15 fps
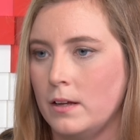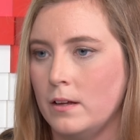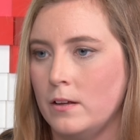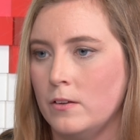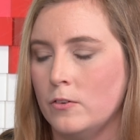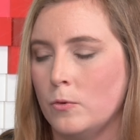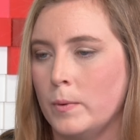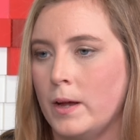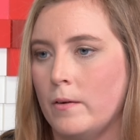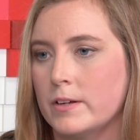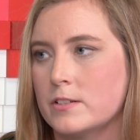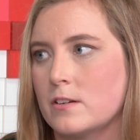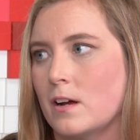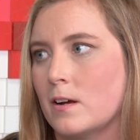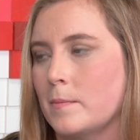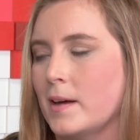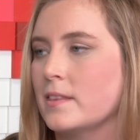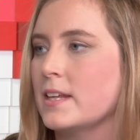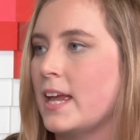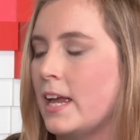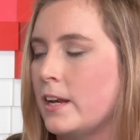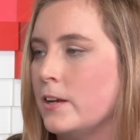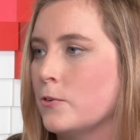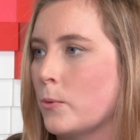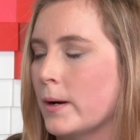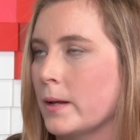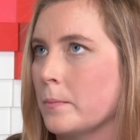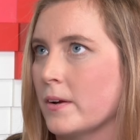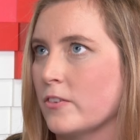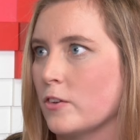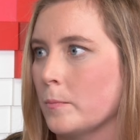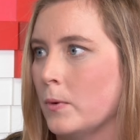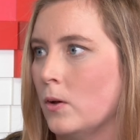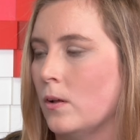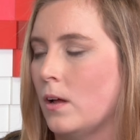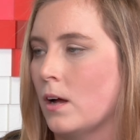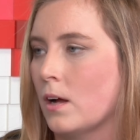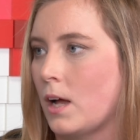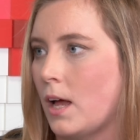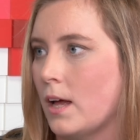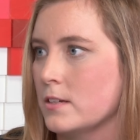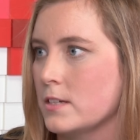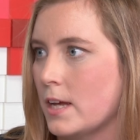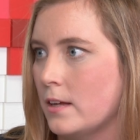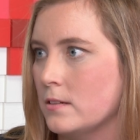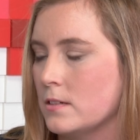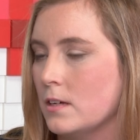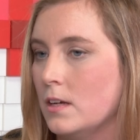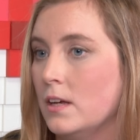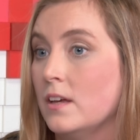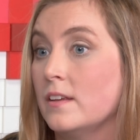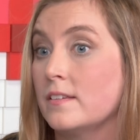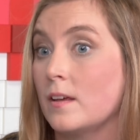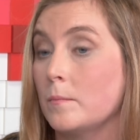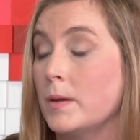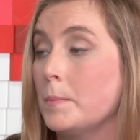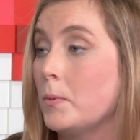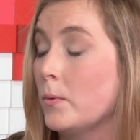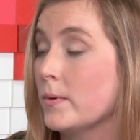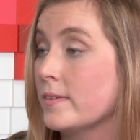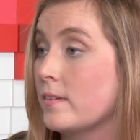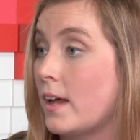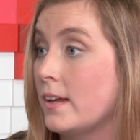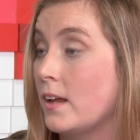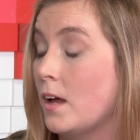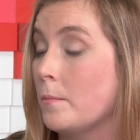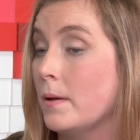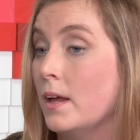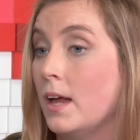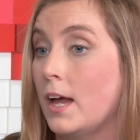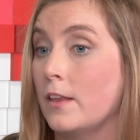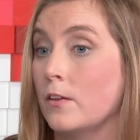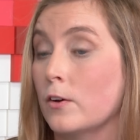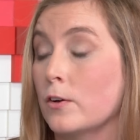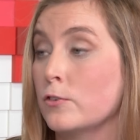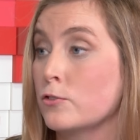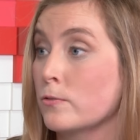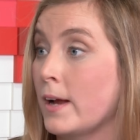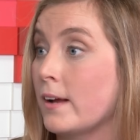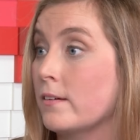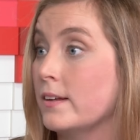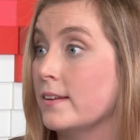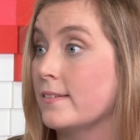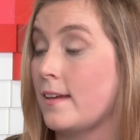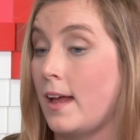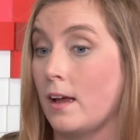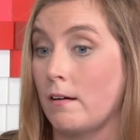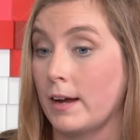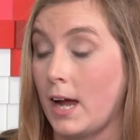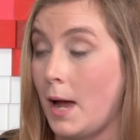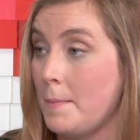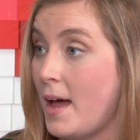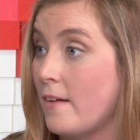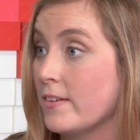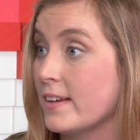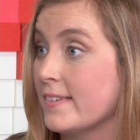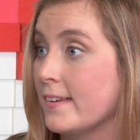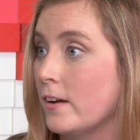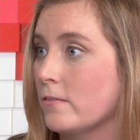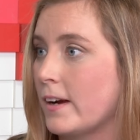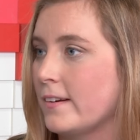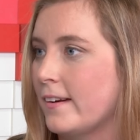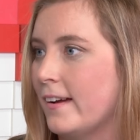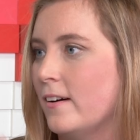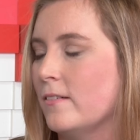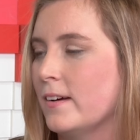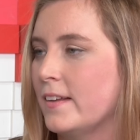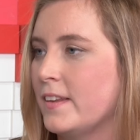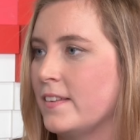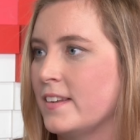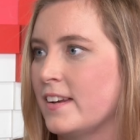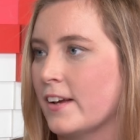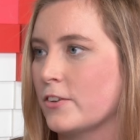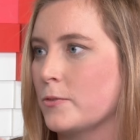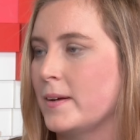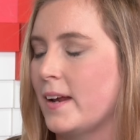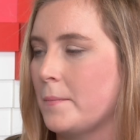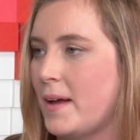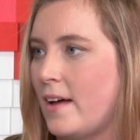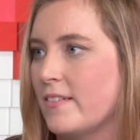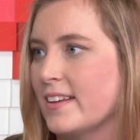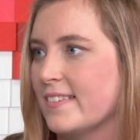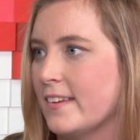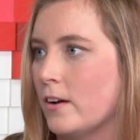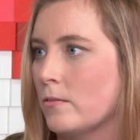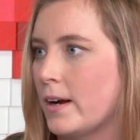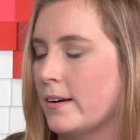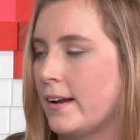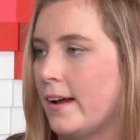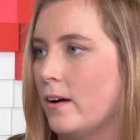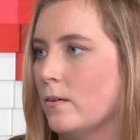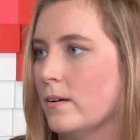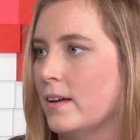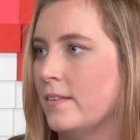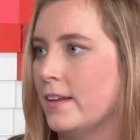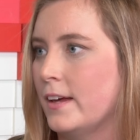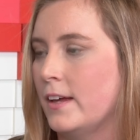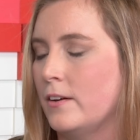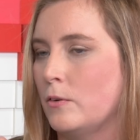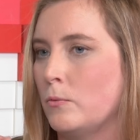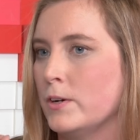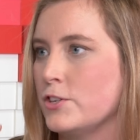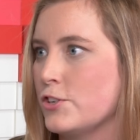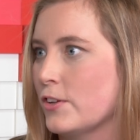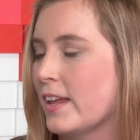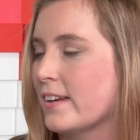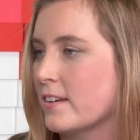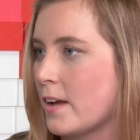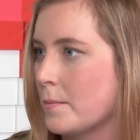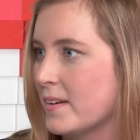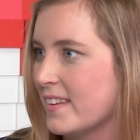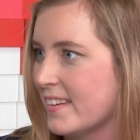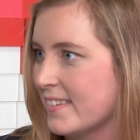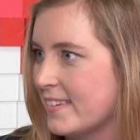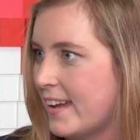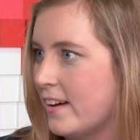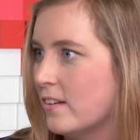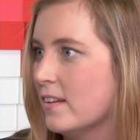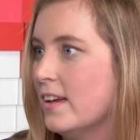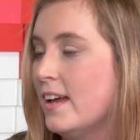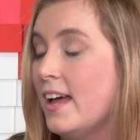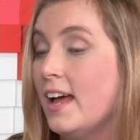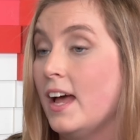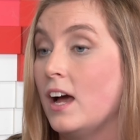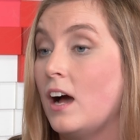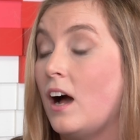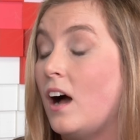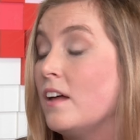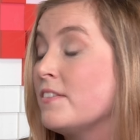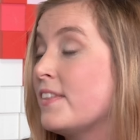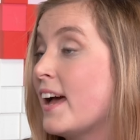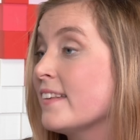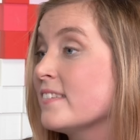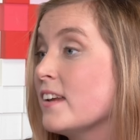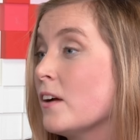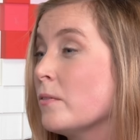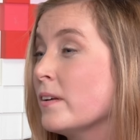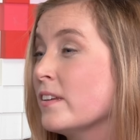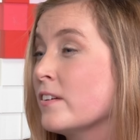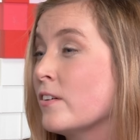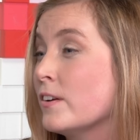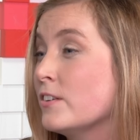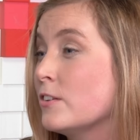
is we always talk about the 80-20 principle on content. Some people will sign up and they'll go directly to saying, like, I'm having a sale right now. And then the next tweet, I'm having a sale right now. And then, would you like to come to this sale? That's not really going